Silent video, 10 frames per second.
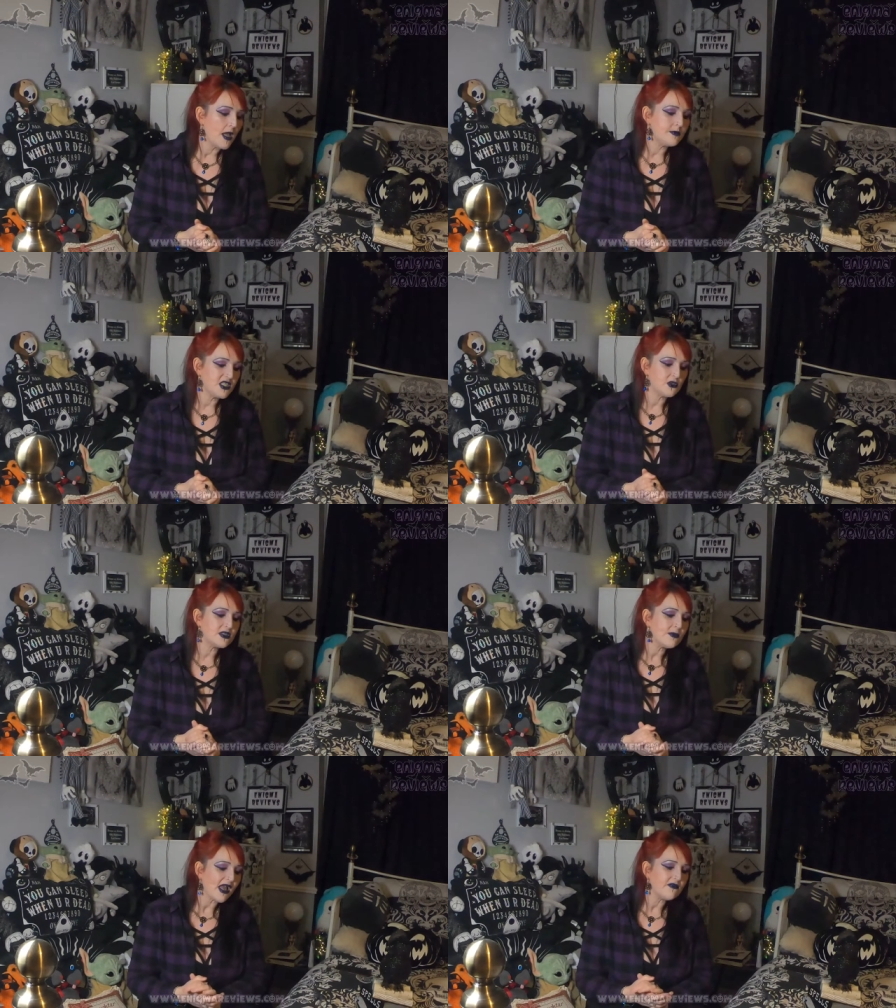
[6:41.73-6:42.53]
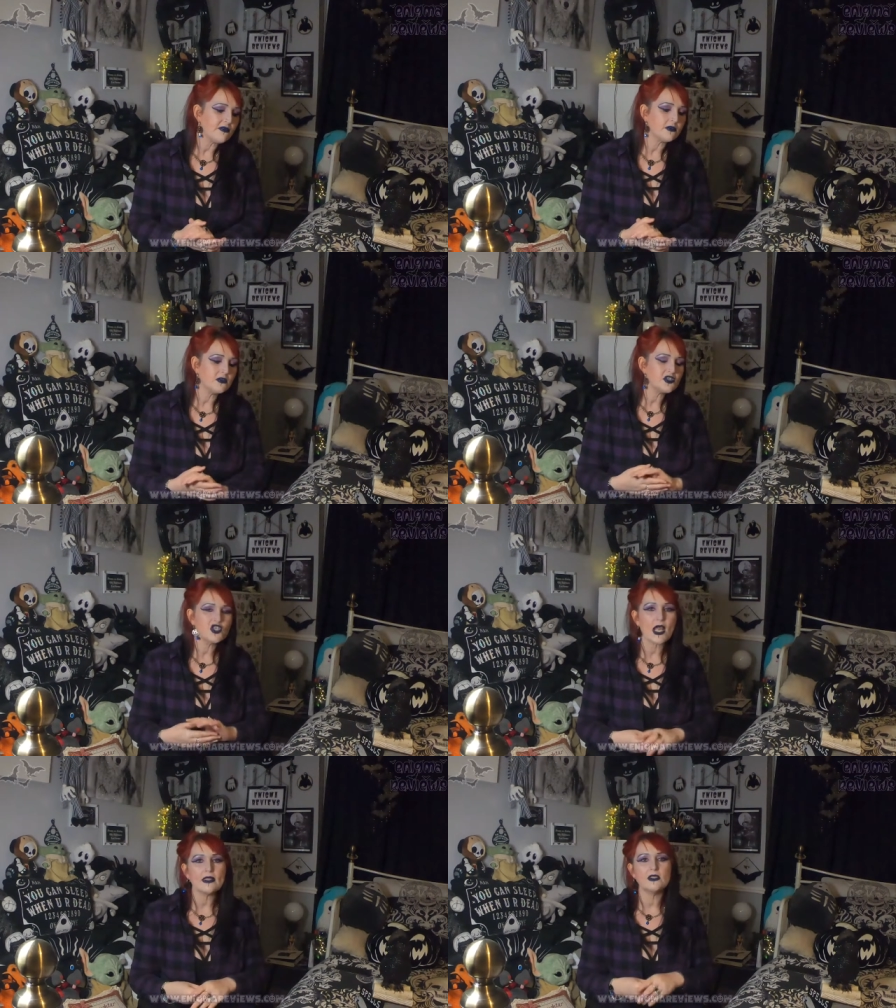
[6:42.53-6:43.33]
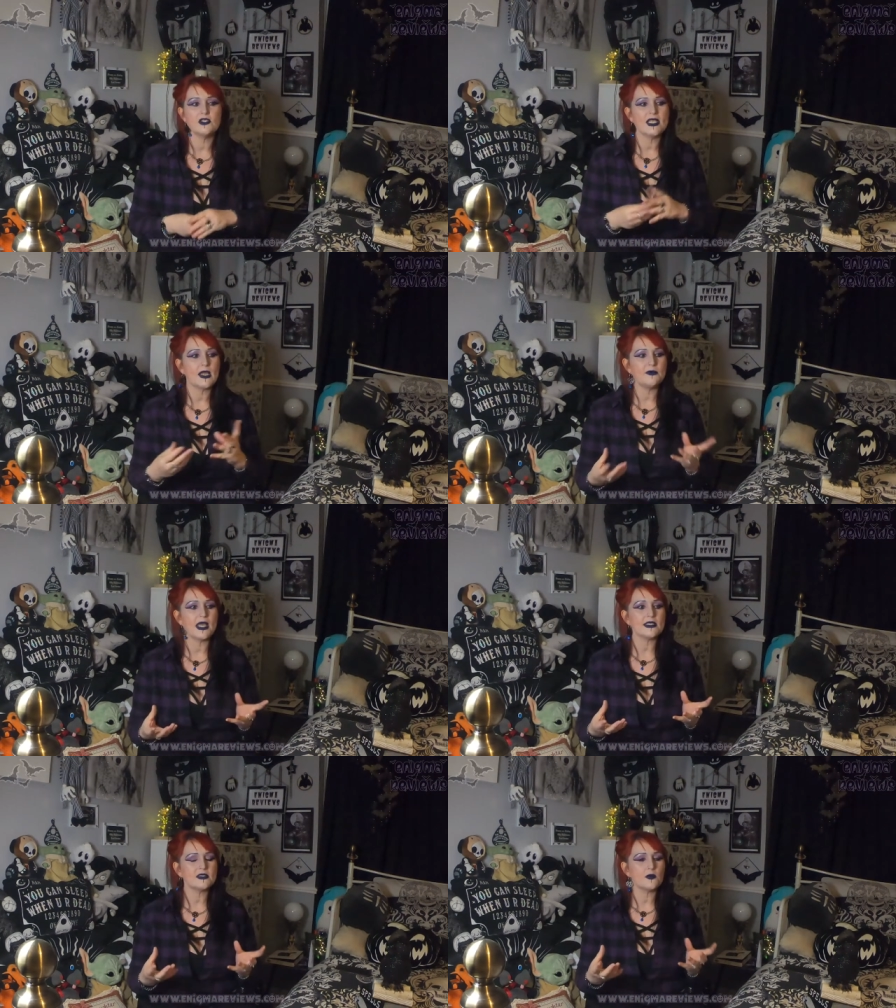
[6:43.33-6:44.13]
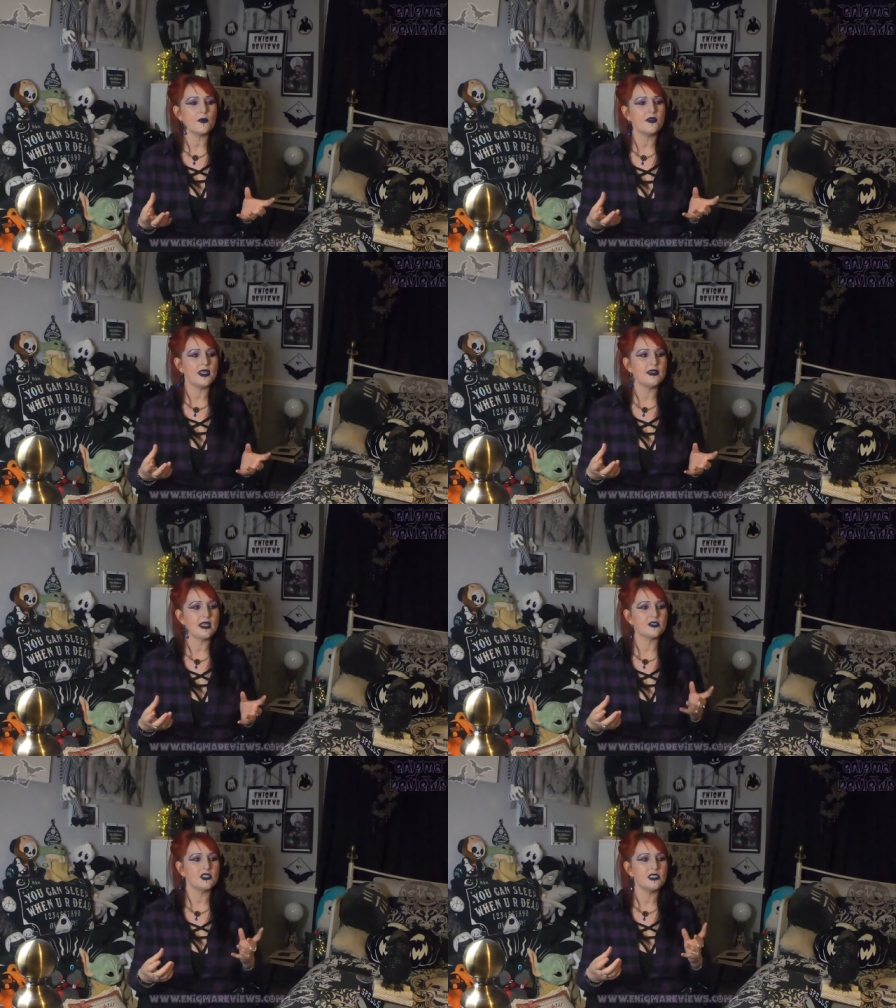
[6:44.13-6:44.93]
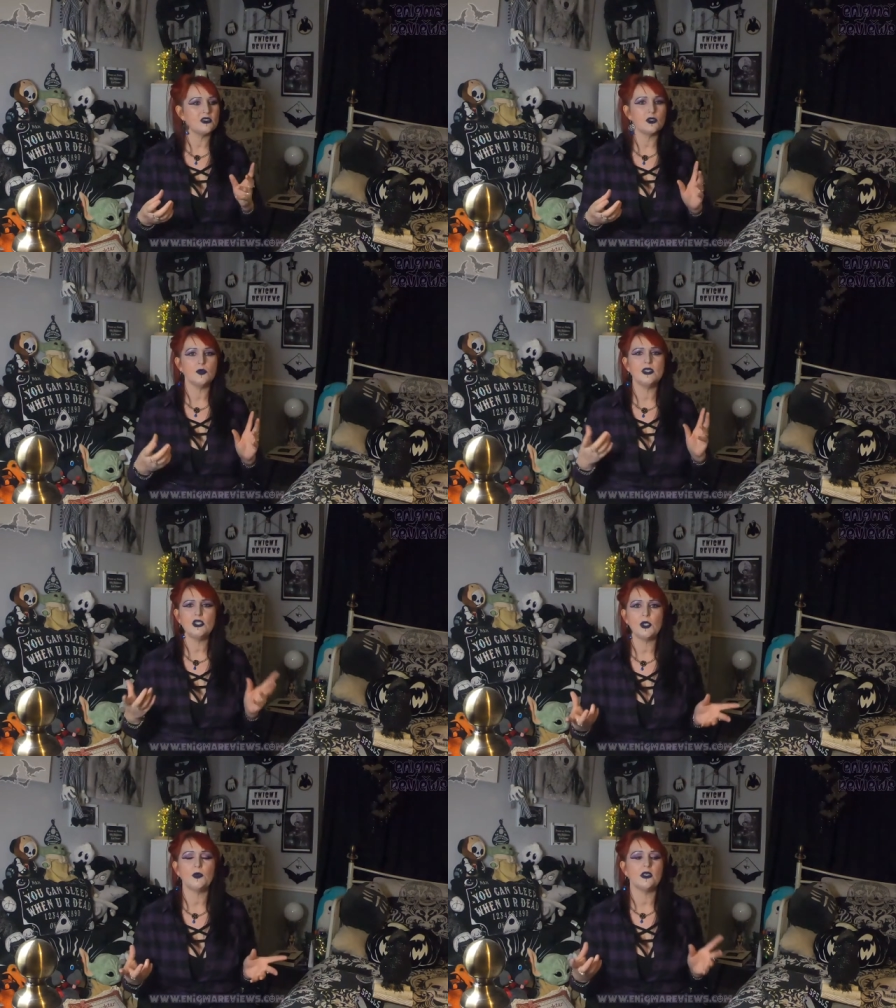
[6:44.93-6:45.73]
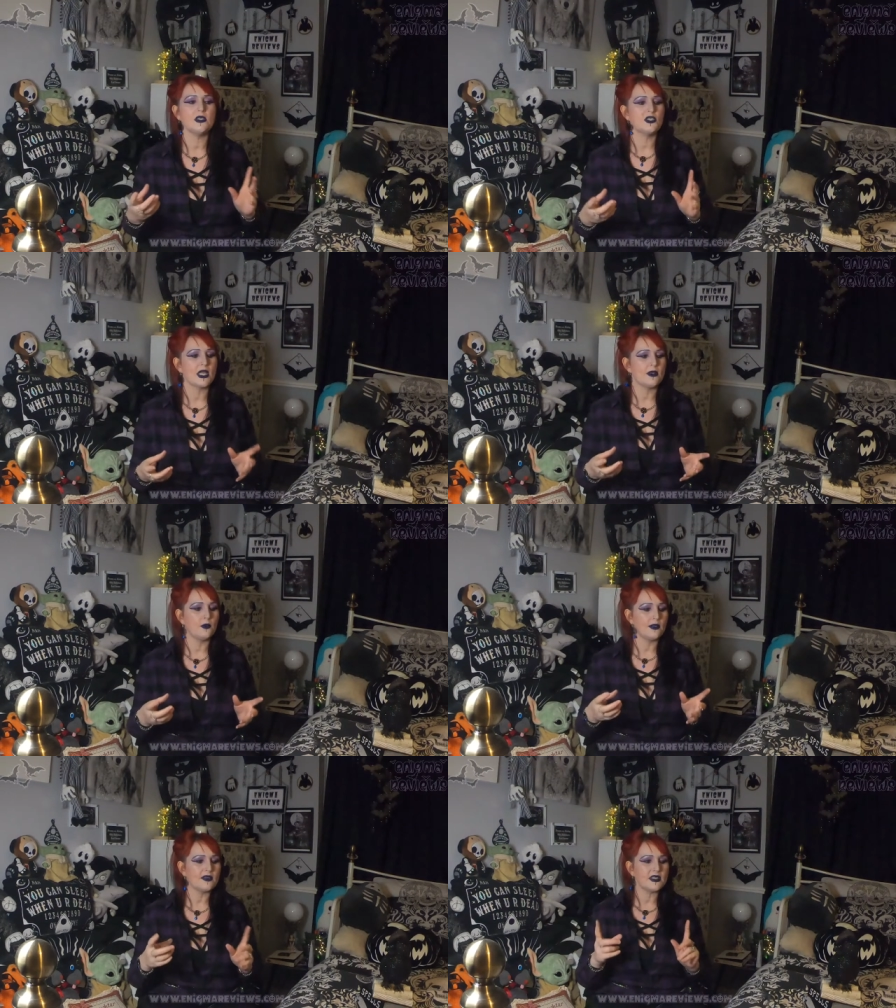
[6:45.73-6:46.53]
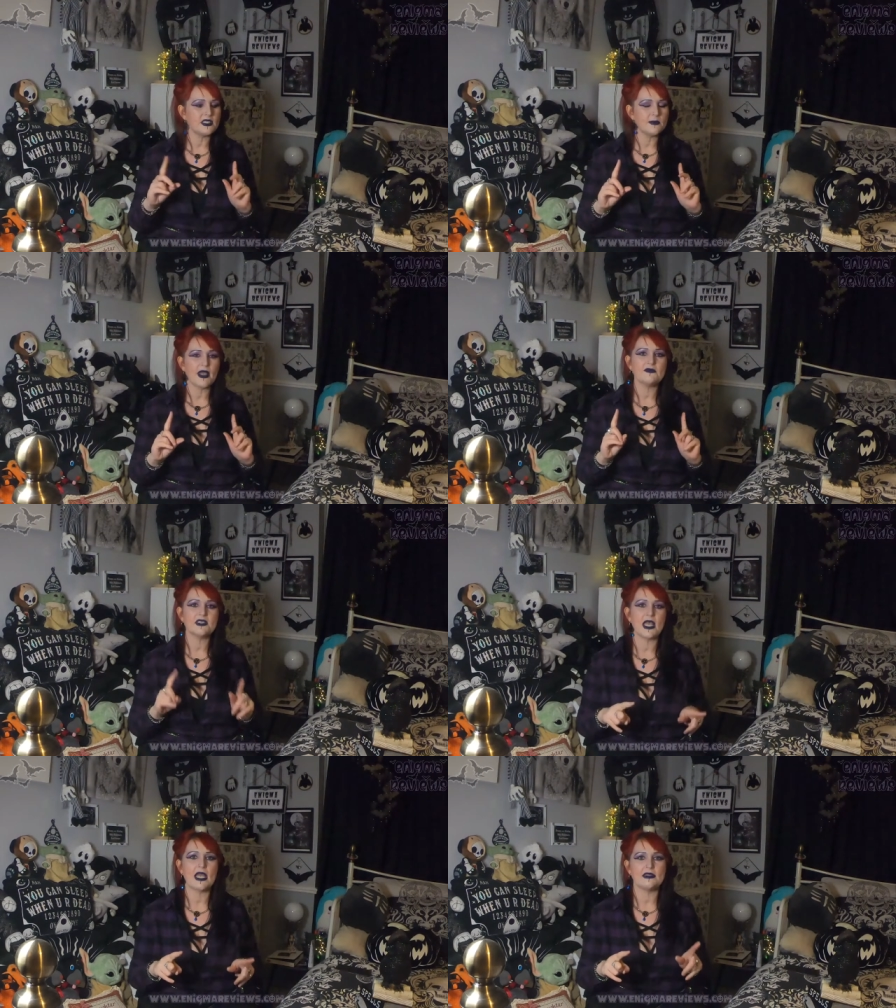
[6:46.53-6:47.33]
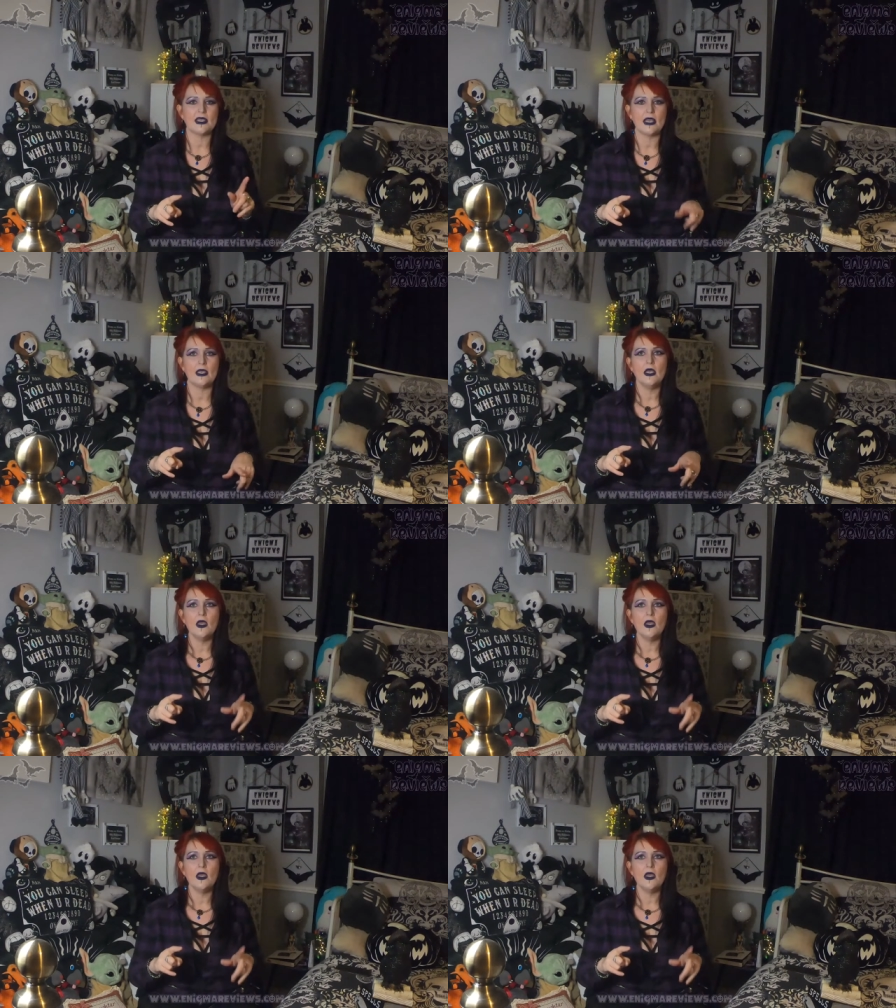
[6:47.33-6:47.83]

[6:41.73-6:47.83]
She does mindfulness challenge. Now that's something that she's doing new on her channel, and I think she might have started that